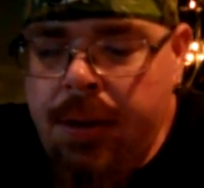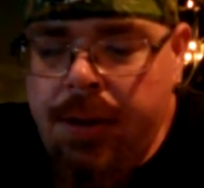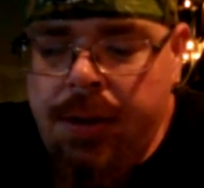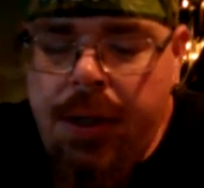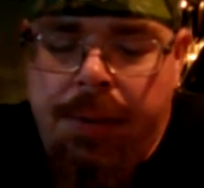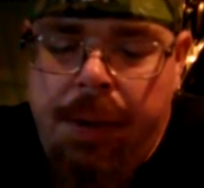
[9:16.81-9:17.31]

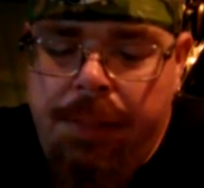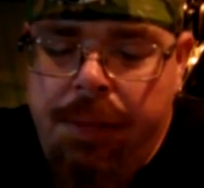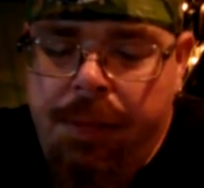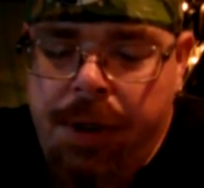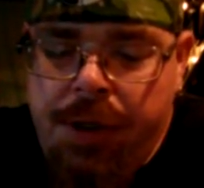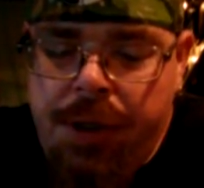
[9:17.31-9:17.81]
So I'm not
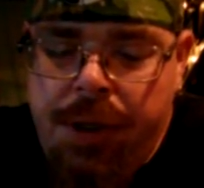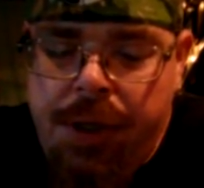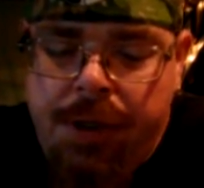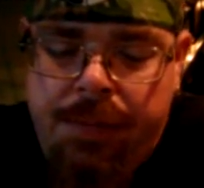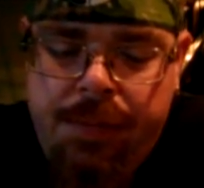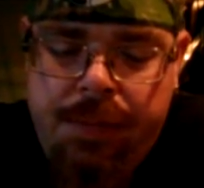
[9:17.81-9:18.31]
putting much in
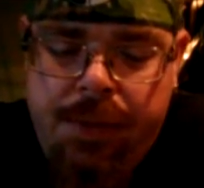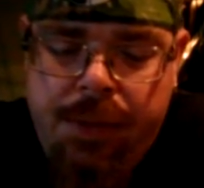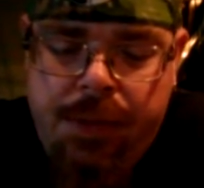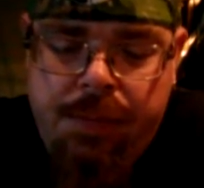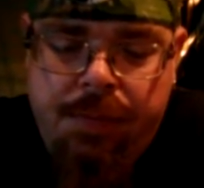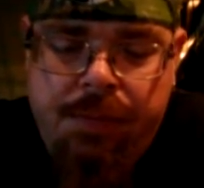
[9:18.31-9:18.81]
here.
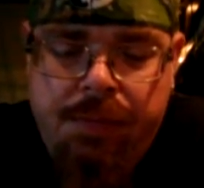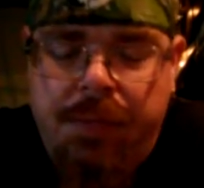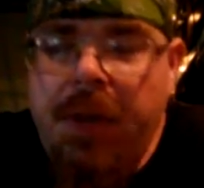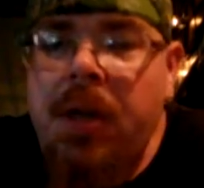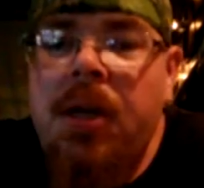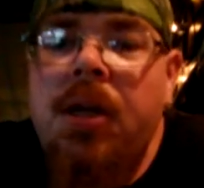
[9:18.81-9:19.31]

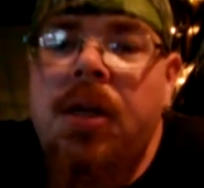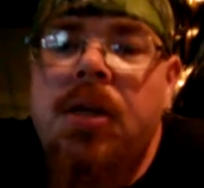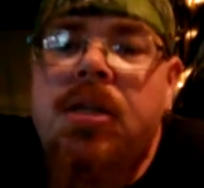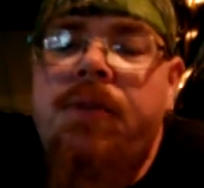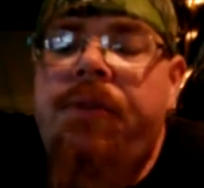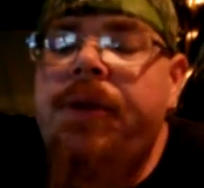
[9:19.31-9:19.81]

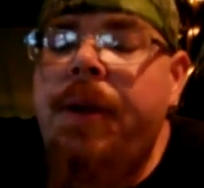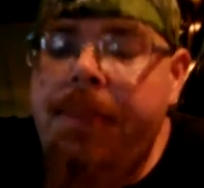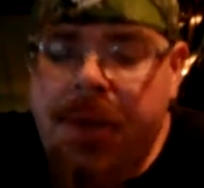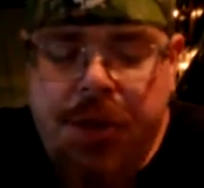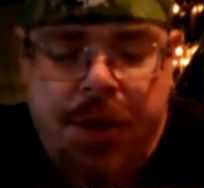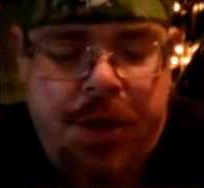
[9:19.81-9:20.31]
Just for
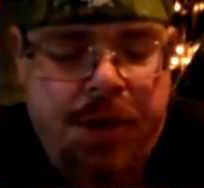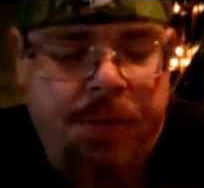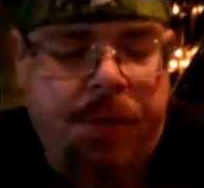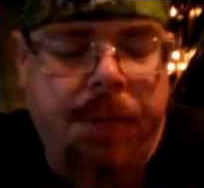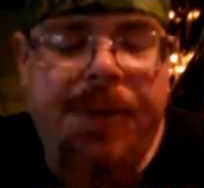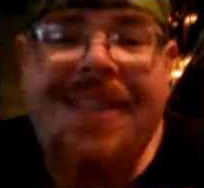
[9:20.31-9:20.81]
demonstration
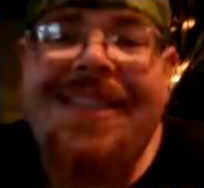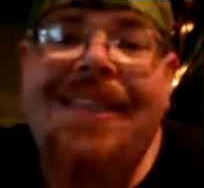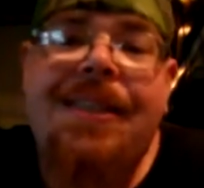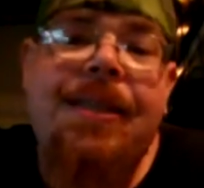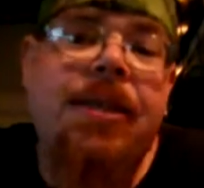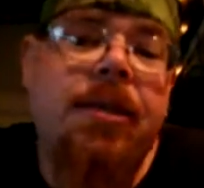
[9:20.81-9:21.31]

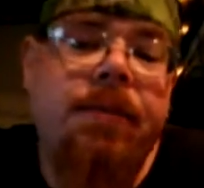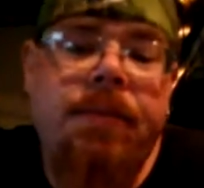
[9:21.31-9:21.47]
purposes.